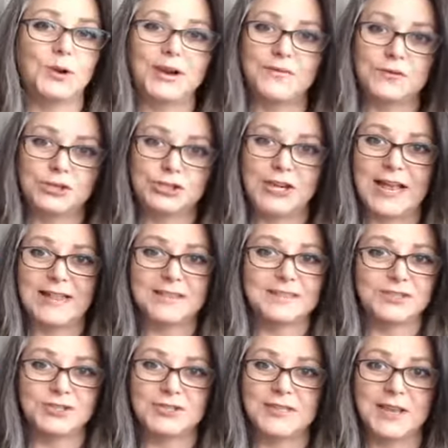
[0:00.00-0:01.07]
whatever
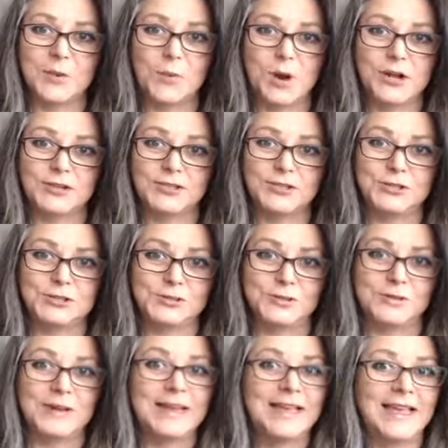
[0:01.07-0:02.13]
challenge they want
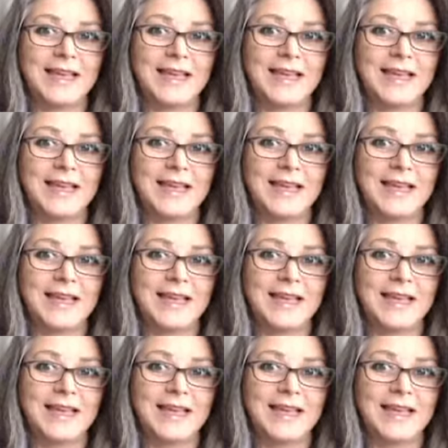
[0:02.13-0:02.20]
to